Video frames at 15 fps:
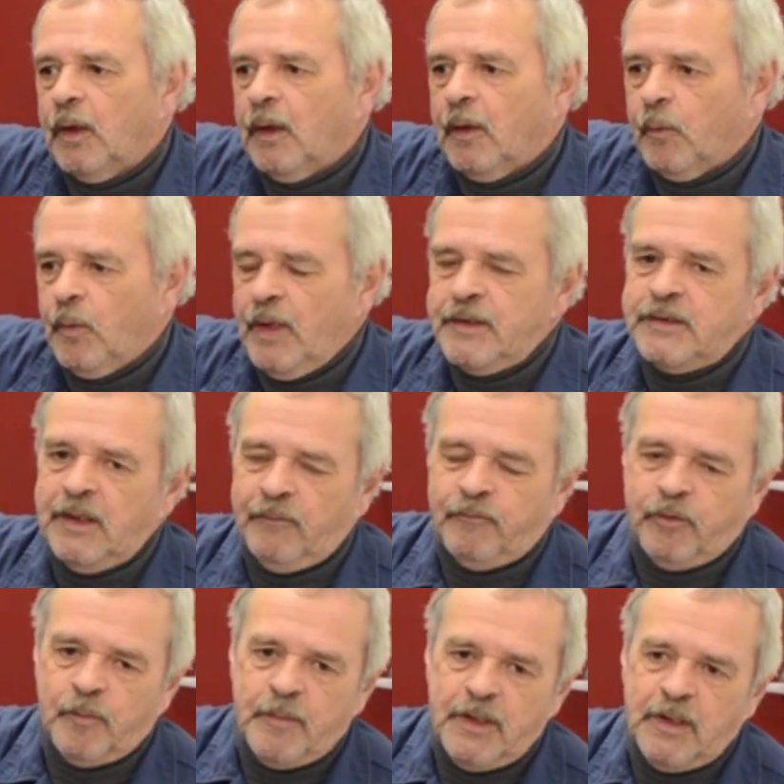a red tip
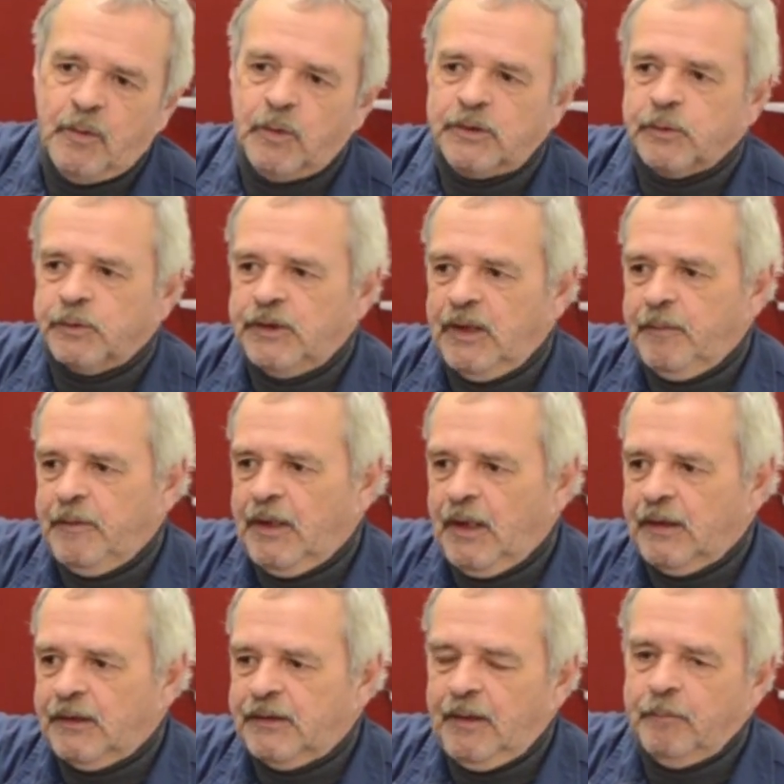for me, which will take me
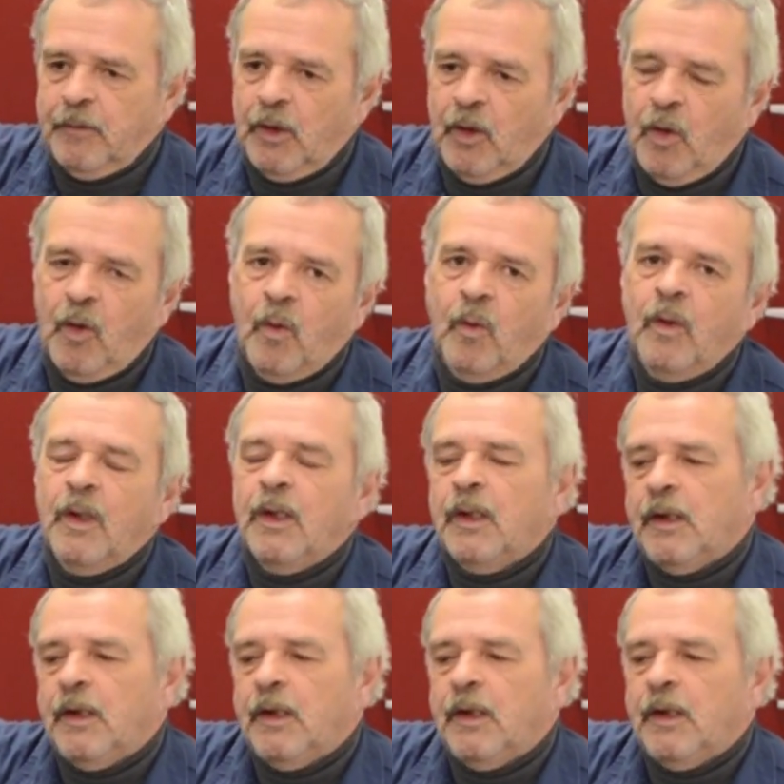down to 10 below,